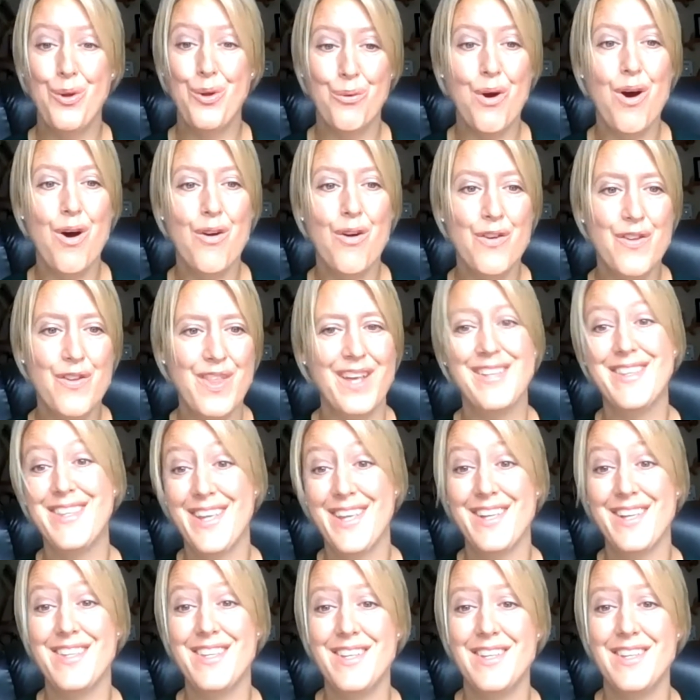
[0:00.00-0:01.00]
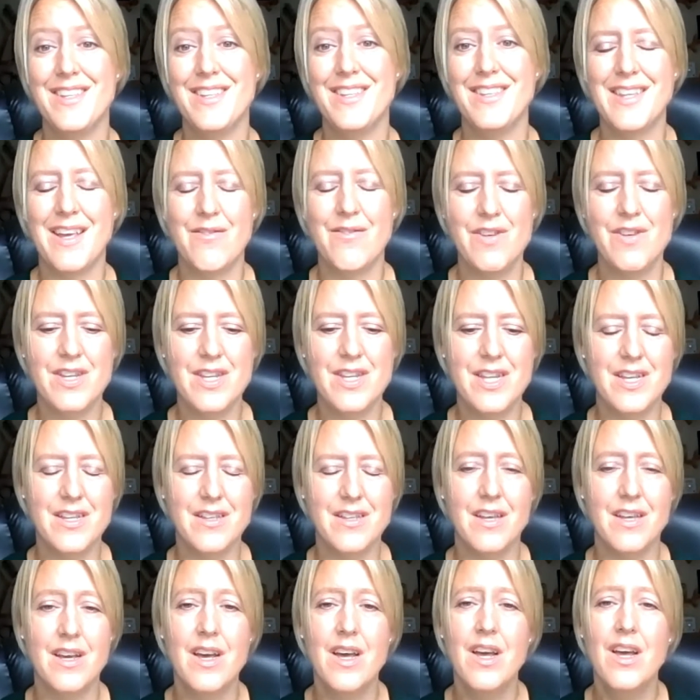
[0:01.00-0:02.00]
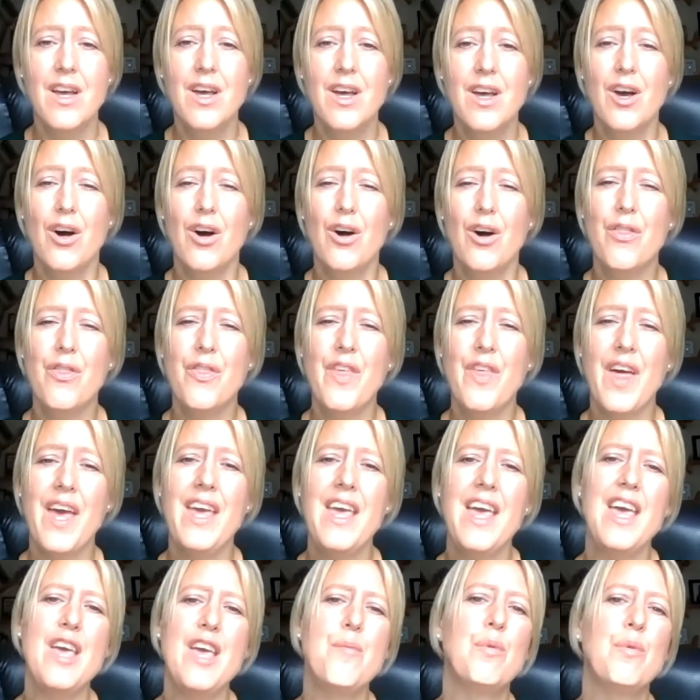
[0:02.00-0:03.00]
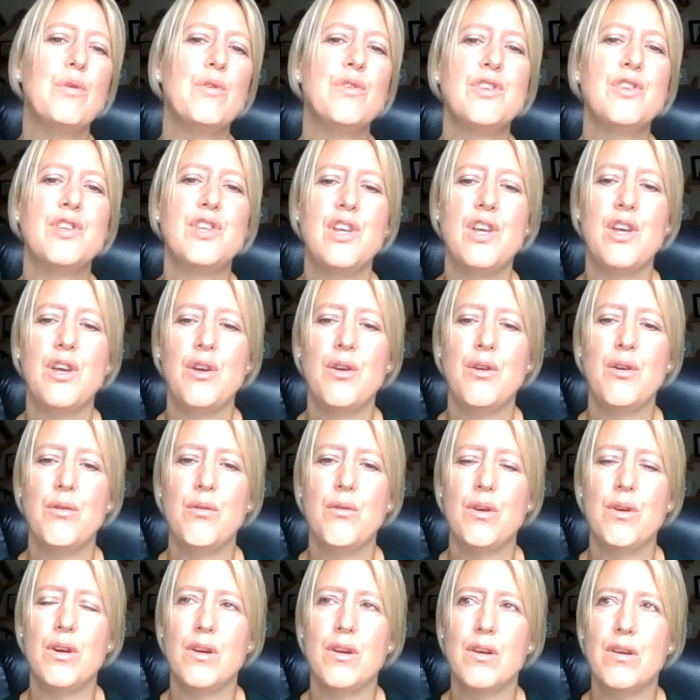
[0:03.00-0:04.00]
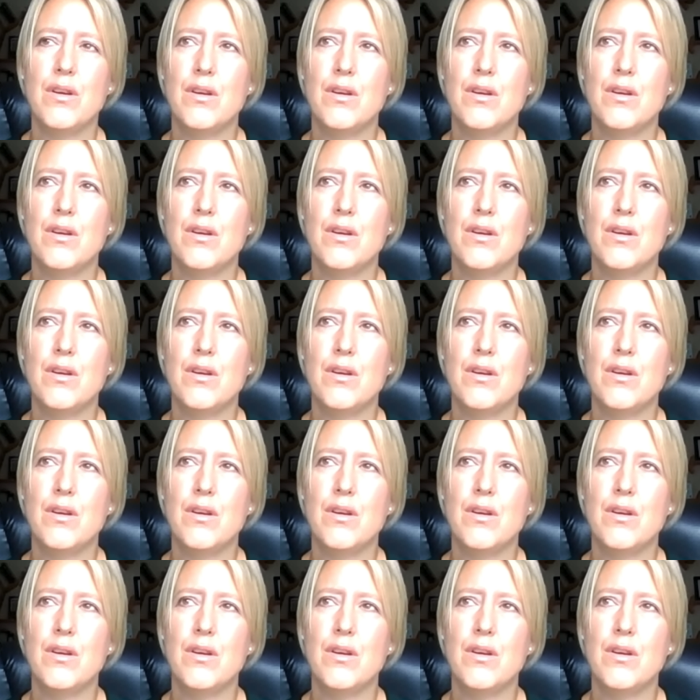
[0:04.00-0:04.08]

who are in their 60s and 70s, are they able to